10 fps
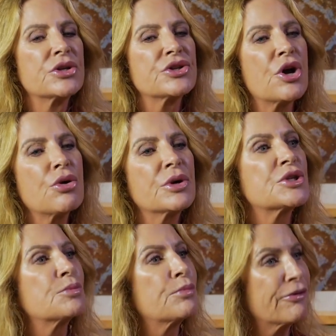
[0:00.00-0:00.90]
So
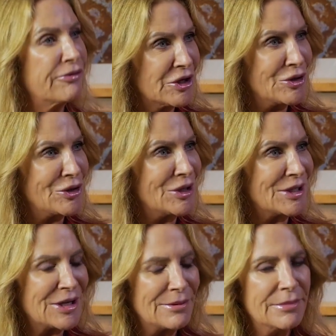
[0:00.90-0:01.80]
it's
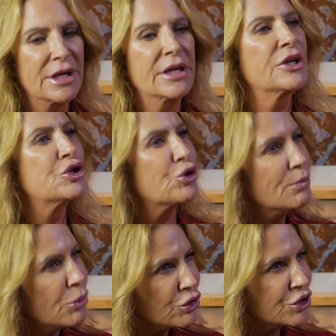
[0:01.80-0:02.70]
professionalism, it's your
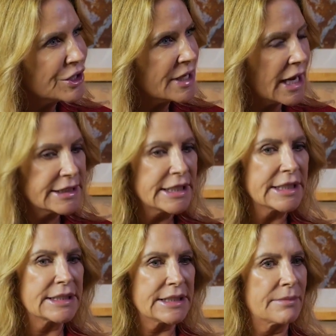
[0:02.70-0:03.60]
merchandising,
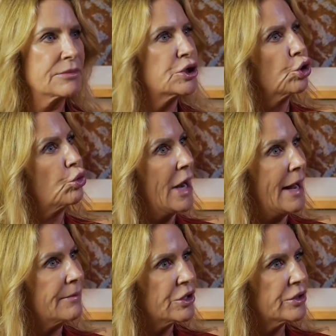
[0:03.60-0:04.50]
it's something to
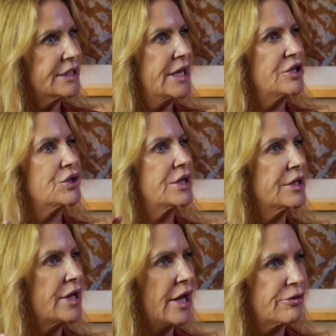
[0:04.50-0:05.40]
grab their attention
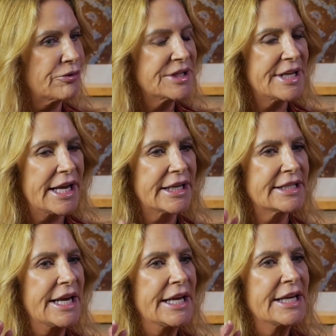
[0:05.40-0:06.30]
in that 3 seconds.